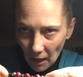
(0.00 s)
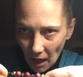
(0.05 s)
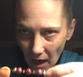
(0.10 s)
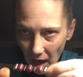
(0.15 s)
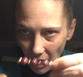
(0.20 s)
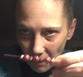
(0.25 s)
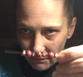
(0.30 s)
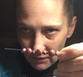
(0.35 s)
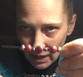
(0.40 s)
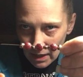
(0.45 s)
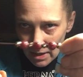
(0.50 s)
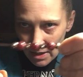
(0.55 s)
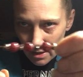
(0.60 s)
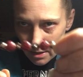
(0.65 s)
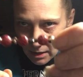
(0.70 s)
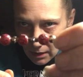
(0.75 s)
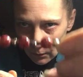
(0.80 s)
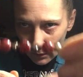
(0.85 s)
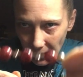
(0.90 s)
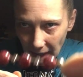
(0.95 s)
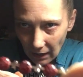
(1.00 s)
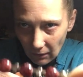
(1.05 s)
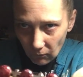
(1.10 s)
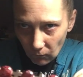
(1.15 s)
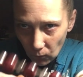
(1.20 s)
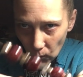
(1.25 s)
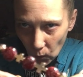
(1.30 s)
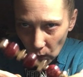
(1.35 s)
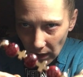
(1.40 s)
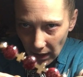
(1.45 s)
obviously we
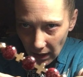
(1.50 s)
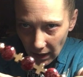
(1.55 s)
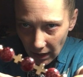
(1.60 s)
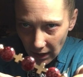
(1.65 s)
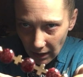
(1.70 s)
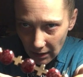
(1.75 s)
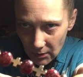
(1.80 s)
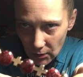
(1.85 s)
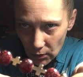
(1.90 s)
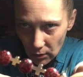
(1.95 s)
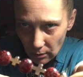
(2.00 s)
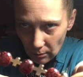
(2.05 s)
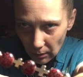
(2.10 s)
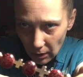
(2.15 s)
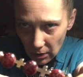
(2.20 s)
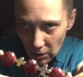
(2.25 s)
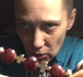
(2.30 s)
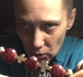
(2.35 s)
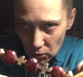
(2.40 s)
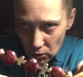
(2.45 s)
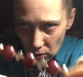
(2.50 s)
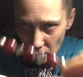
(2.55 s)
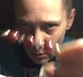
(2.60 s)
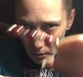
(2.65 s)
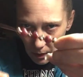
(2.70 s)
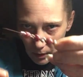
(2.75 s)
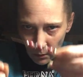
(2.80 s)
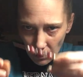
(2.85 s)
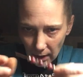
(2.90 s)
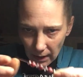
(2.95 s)
have way too much
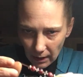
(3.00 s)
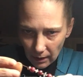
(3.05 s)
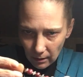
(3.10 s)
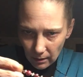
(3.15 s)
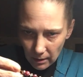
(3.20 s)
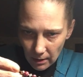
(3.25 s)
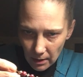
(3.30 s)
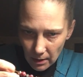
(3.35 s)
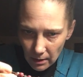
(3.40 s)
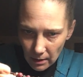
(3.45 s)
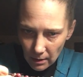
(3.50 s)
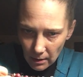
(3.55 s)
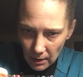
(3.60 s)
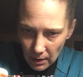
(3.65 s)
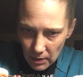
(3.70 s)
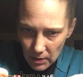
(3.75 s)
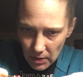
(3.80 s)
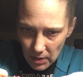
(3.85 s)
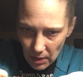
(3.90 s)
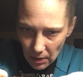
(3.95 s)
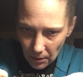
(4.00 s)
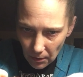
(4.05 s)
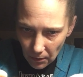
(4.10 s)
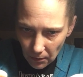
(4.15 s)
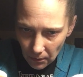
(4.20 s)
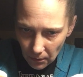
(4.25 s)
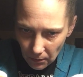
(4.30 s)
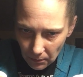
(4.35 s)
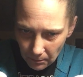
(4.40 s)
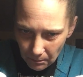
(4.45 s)
jewelry wire.
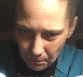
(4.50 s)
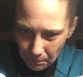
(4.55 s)
So